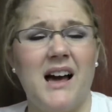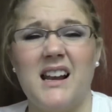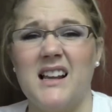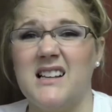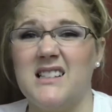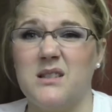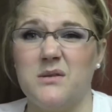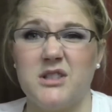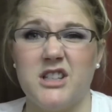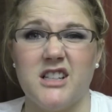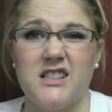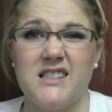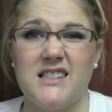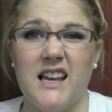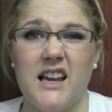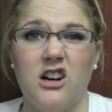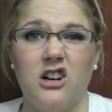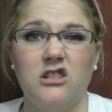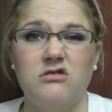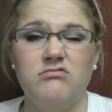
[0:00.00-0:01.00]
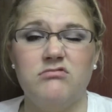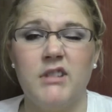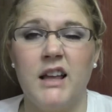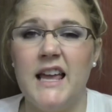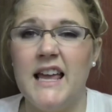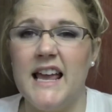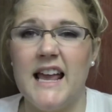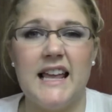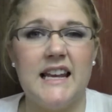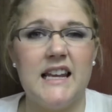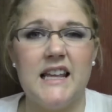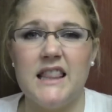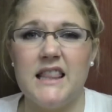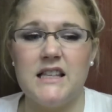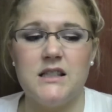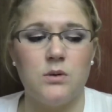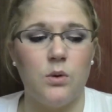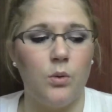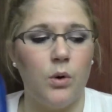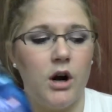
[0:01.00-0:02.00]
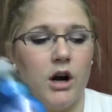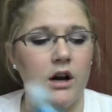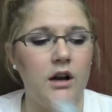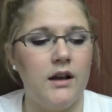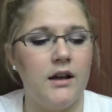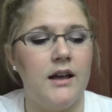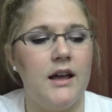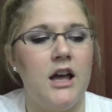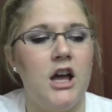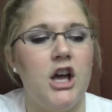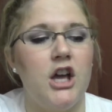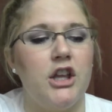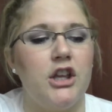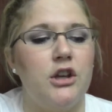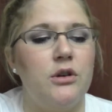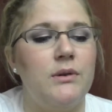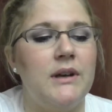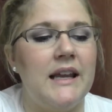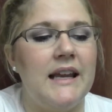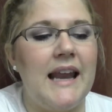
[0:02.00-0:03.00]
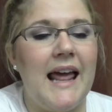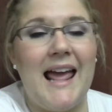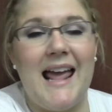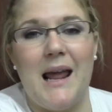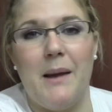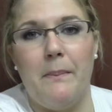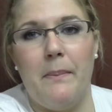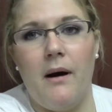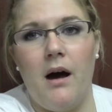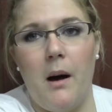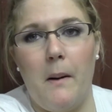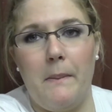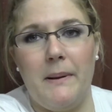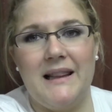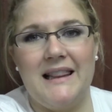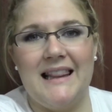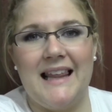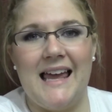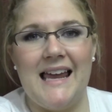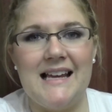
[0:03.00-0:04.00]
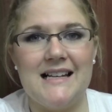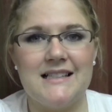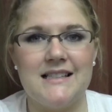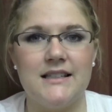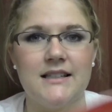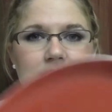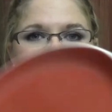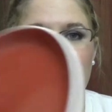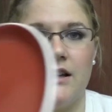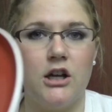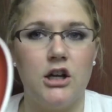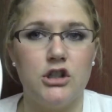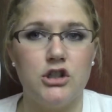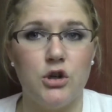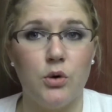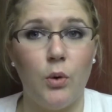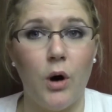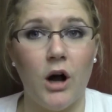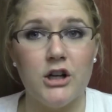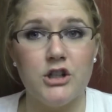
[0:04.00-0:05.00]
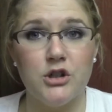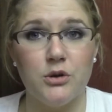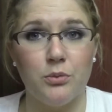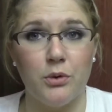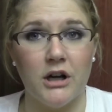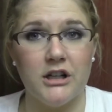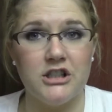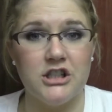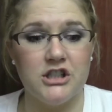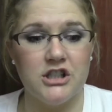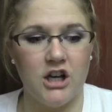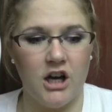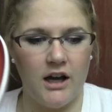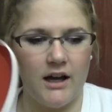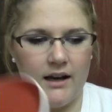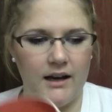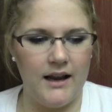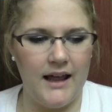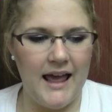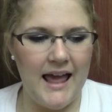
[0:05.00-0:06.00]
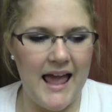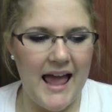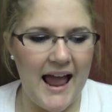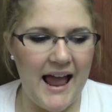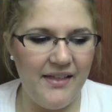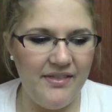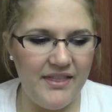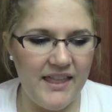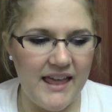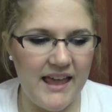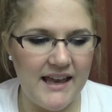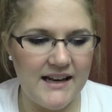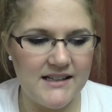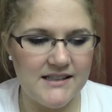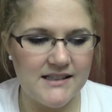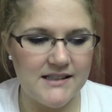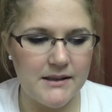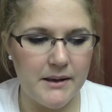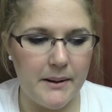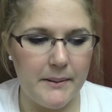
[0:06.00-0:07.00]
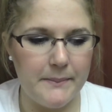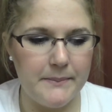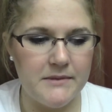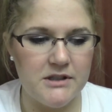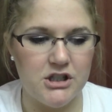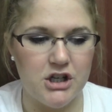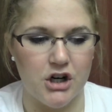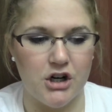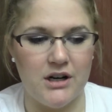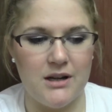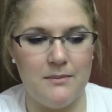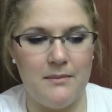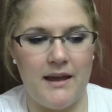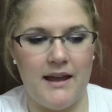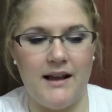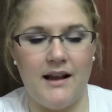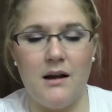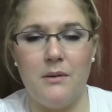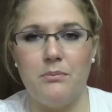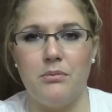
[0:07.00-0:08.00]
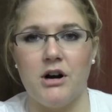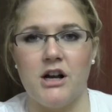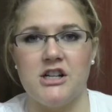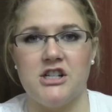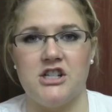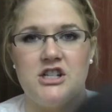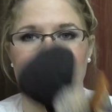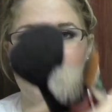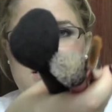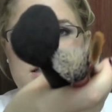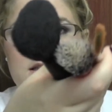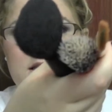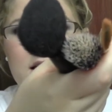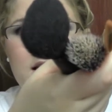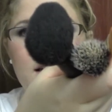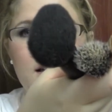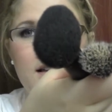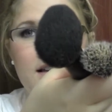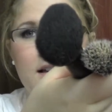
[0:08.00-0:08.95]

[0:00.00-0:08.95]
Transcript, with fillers: got it because it was on sale. Any of these will work. You need a plate to wash your brushes on, and then some dirty makeup brushes.